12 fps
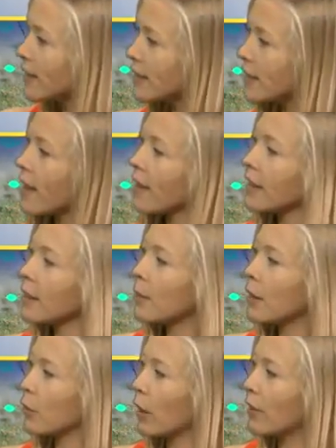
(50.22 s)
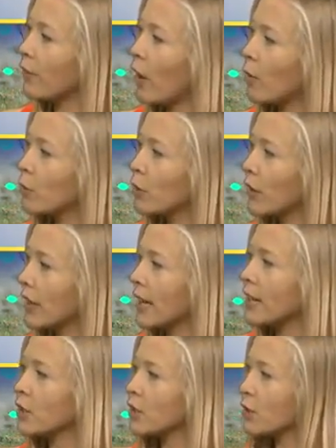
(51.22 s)
see that little bit of rainfall moving
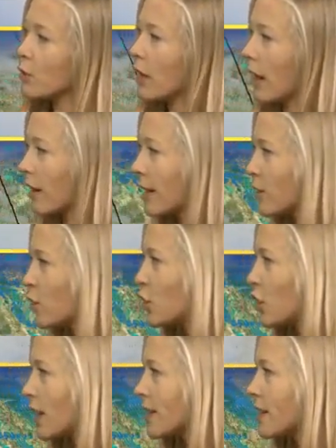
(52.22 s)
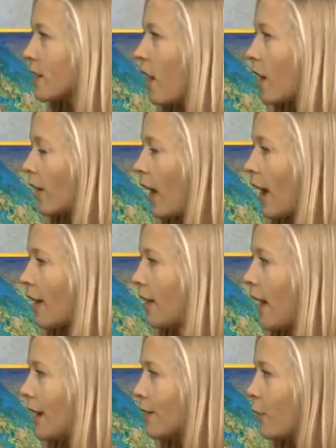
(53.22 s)
into areas just along the High
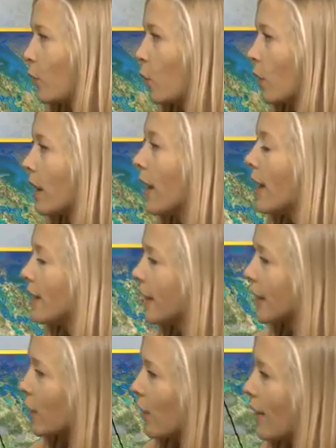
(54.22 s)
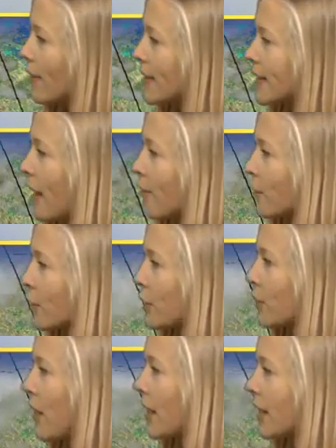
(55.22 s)
Line for later on this
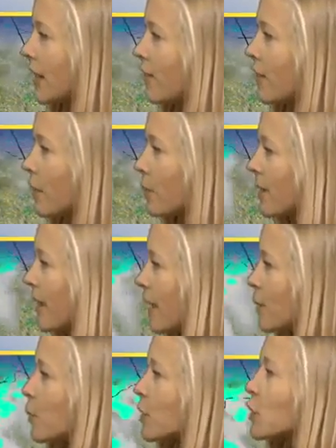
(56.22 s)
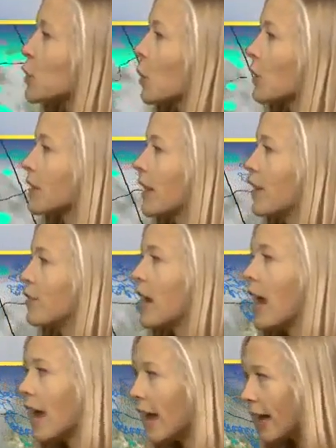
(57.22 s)
afternoon and evening, but that's pretty short-lived
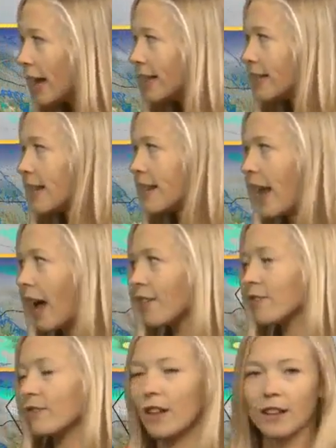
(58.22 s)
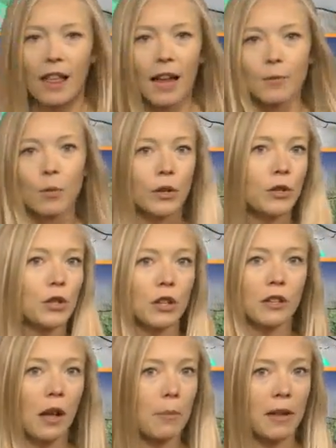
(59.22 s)
and not a lot of
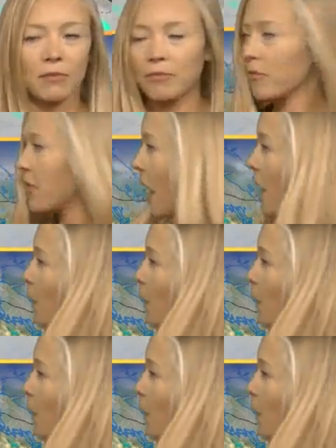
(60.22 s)
moisture coming that